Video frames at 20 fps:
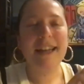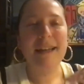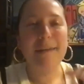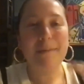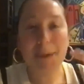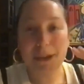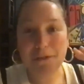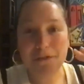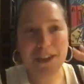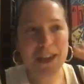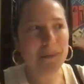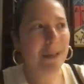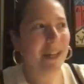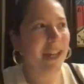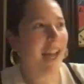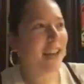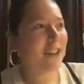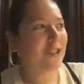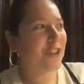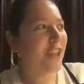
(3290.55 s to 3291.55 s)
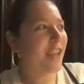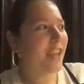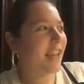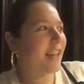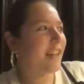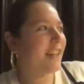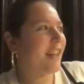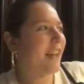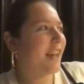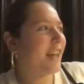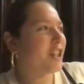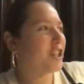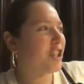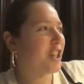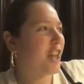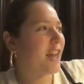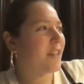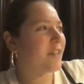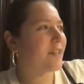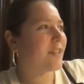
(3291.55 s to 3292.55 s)
my family actually in like a
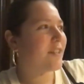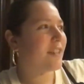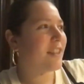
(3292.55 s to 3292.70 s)
chest